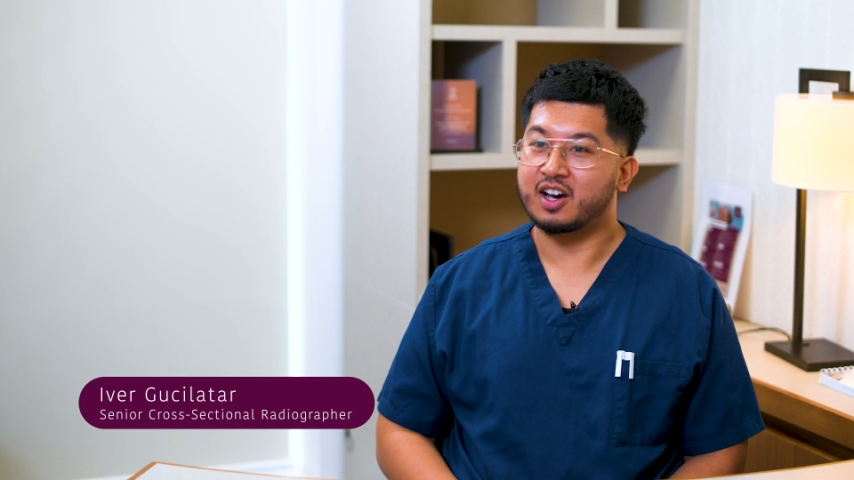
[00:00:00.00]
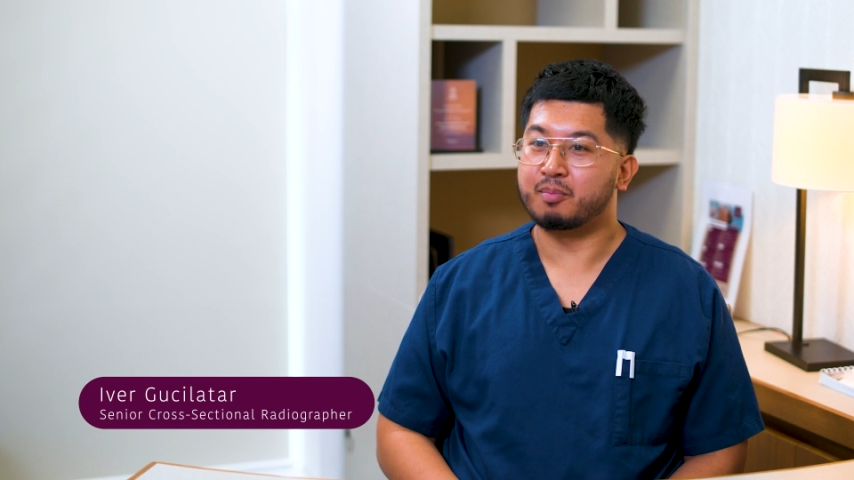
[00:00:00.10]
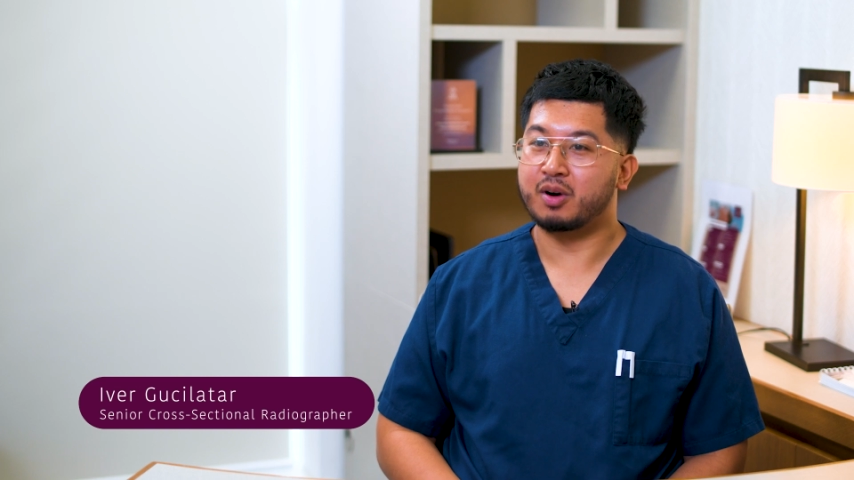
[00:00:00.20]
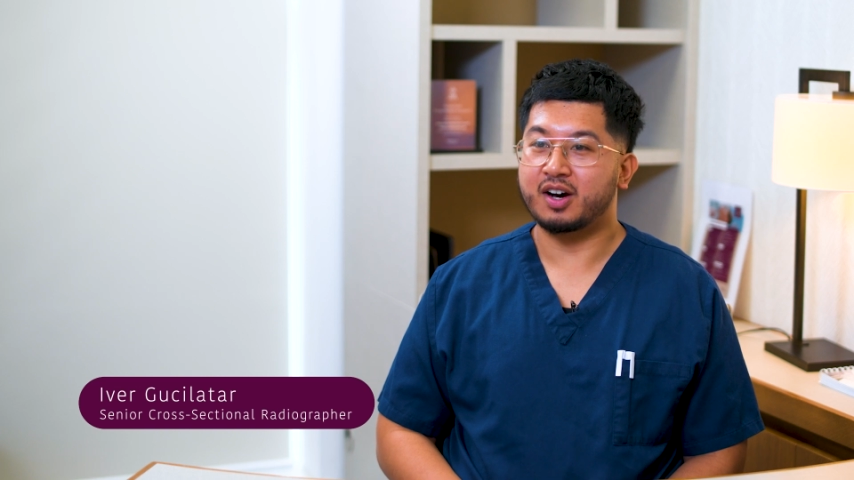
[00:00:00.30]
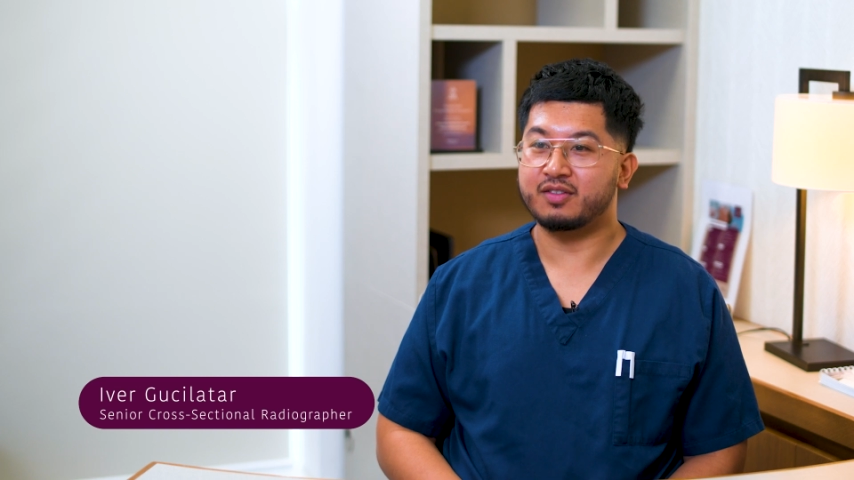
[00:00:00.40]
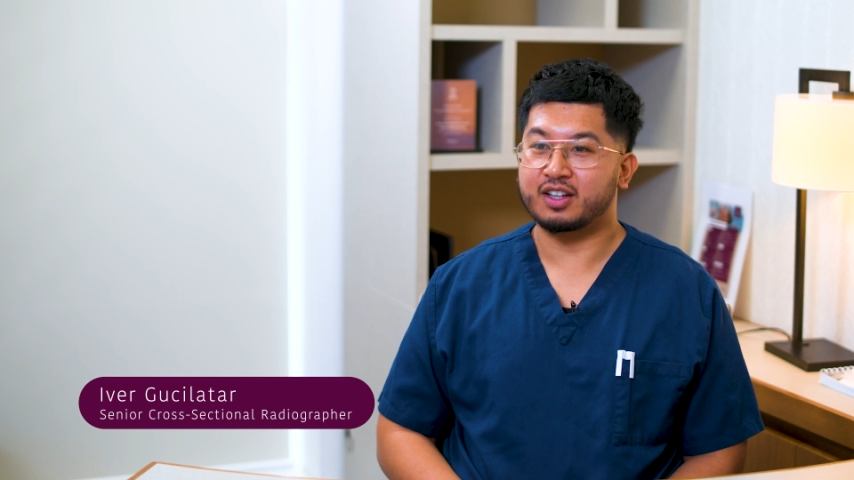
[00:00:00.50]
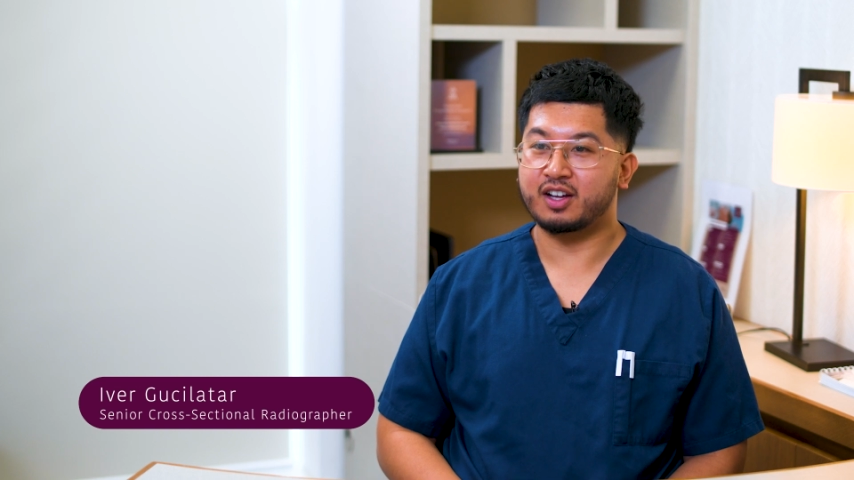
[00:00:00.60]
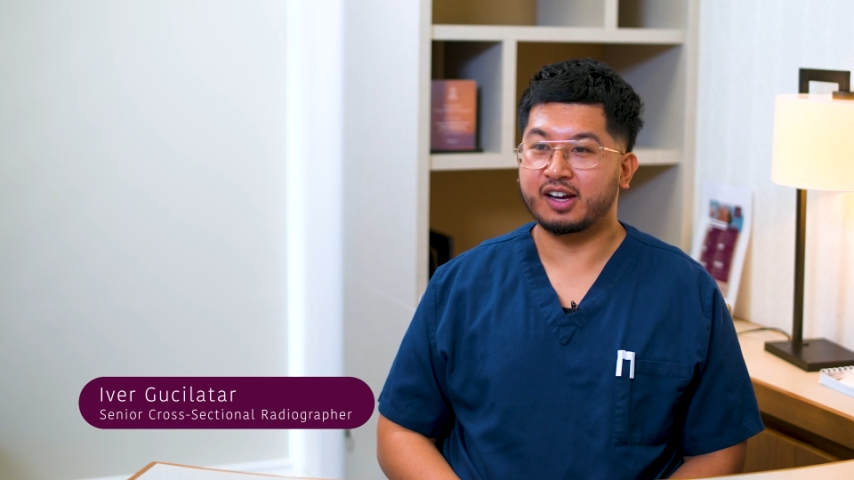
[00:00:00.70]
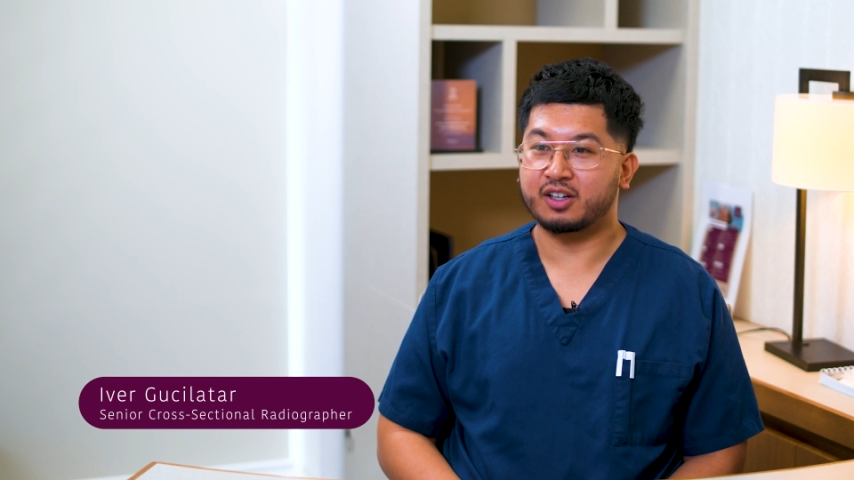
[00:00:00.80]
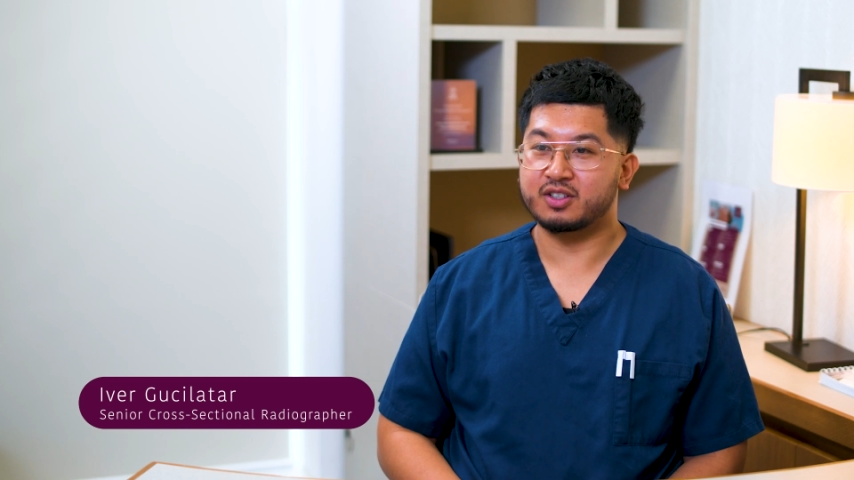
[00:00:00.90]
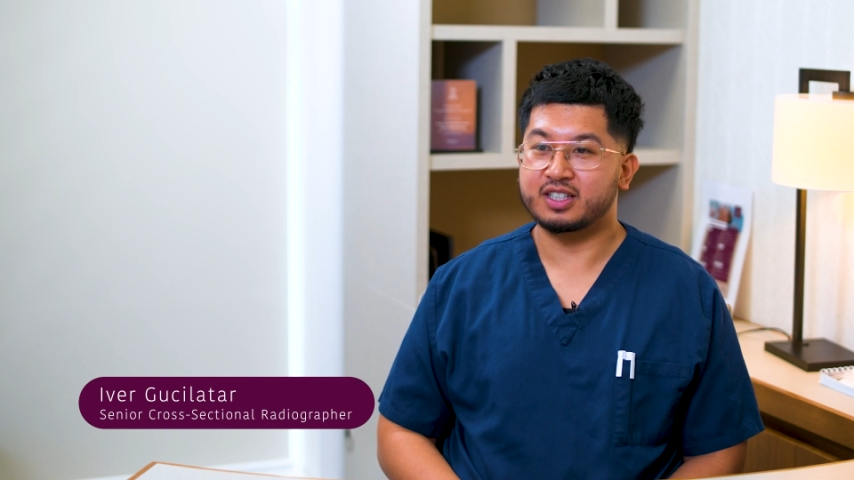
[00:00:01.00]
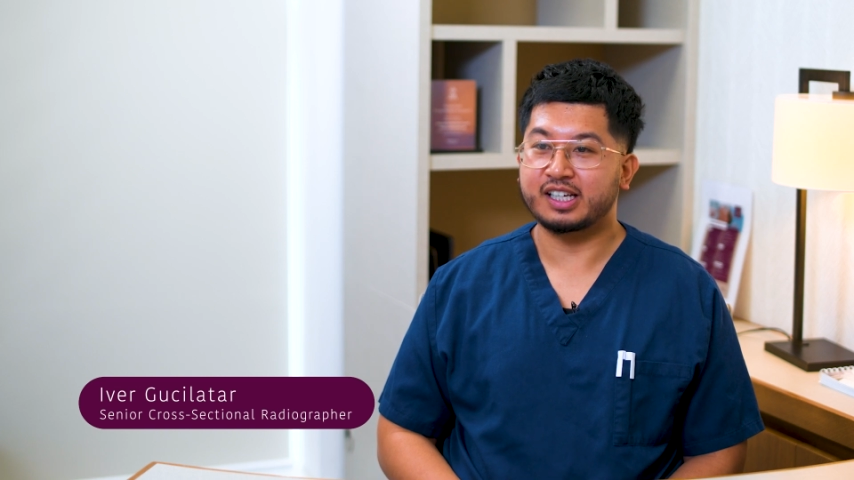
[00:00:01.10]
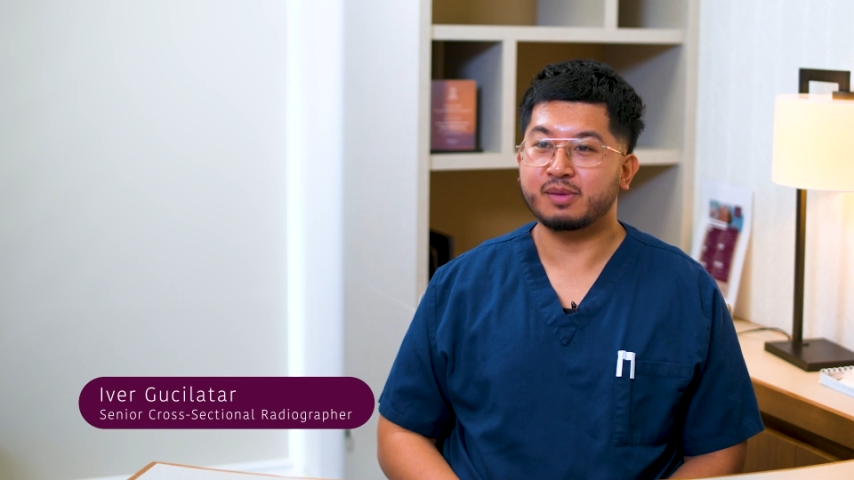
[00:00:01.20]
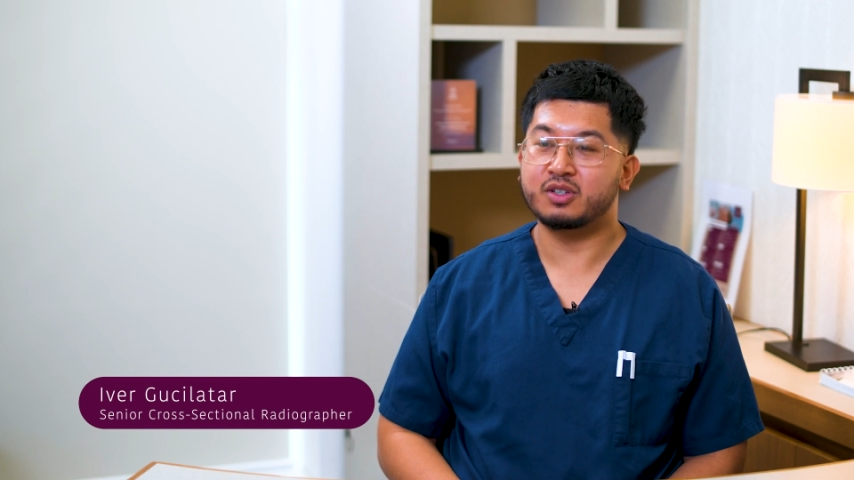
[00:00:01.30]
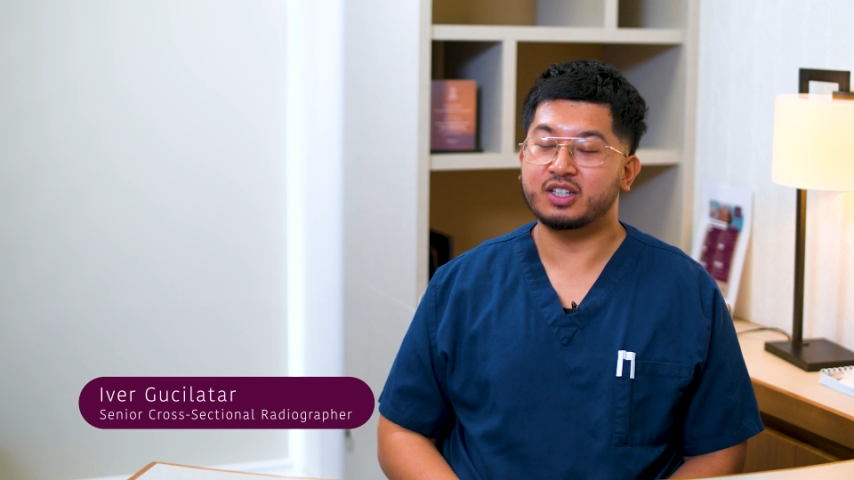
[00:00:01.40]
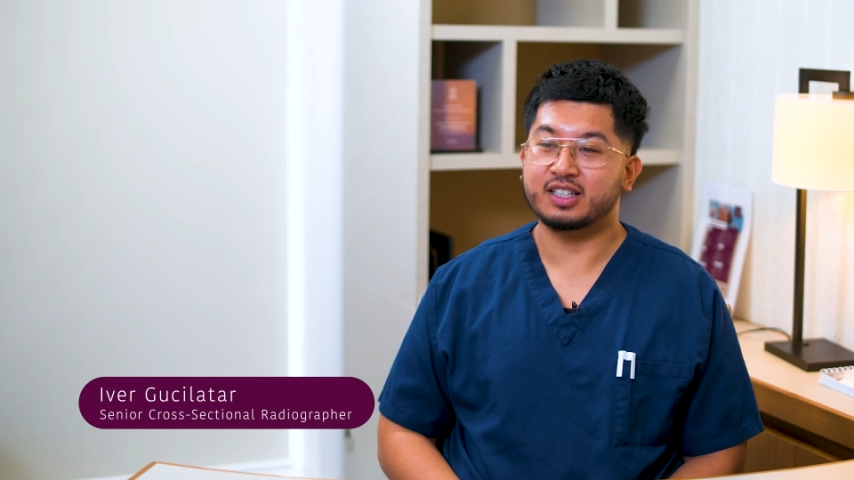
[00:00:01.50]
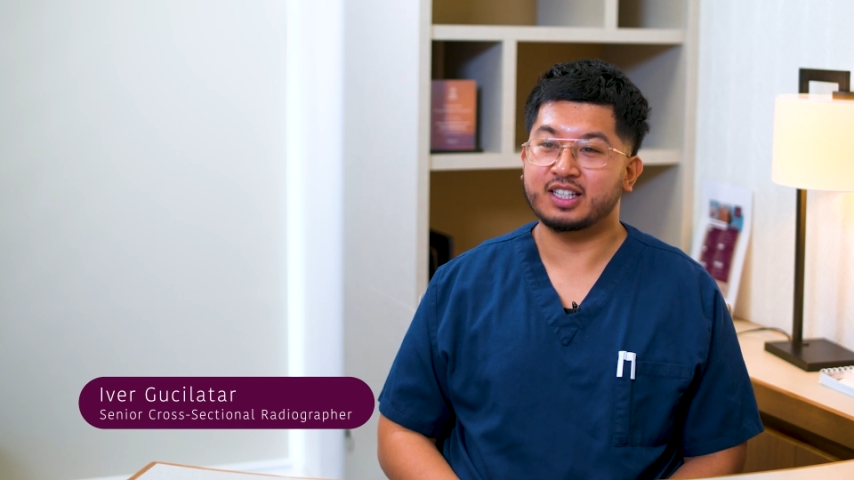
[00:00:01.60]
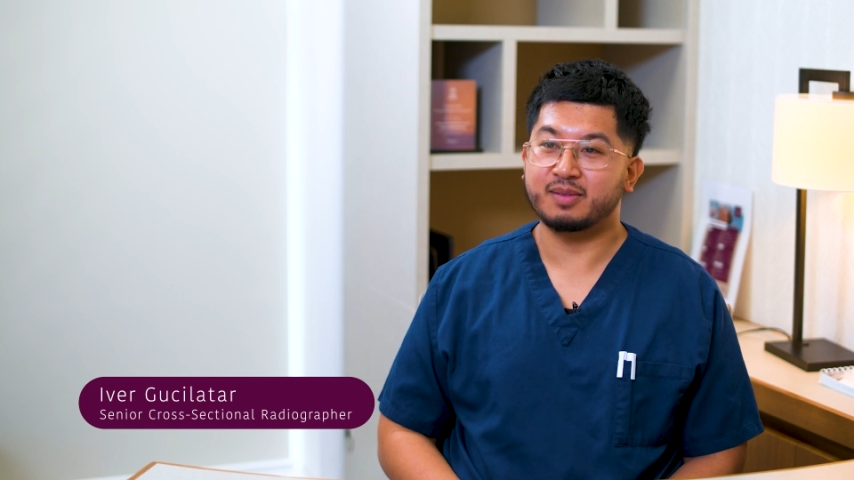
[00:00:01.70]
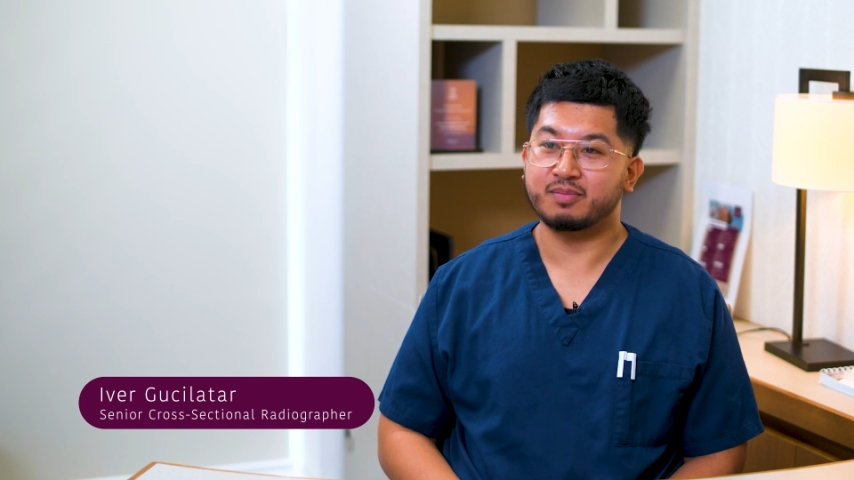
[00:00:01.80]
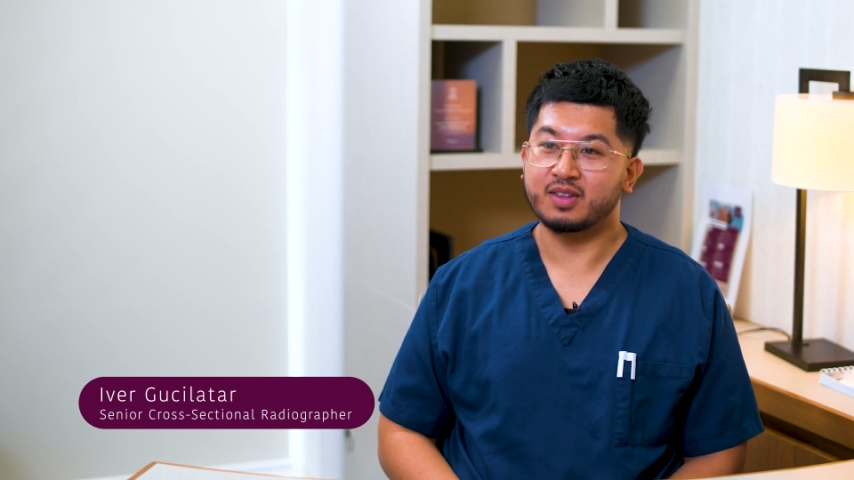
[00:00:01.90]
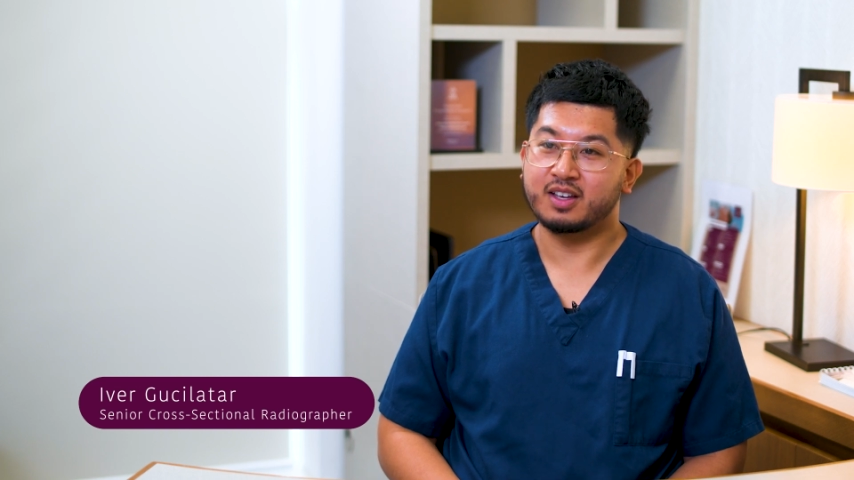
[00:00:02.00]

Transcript: I'm part of the diagnostic imaging team.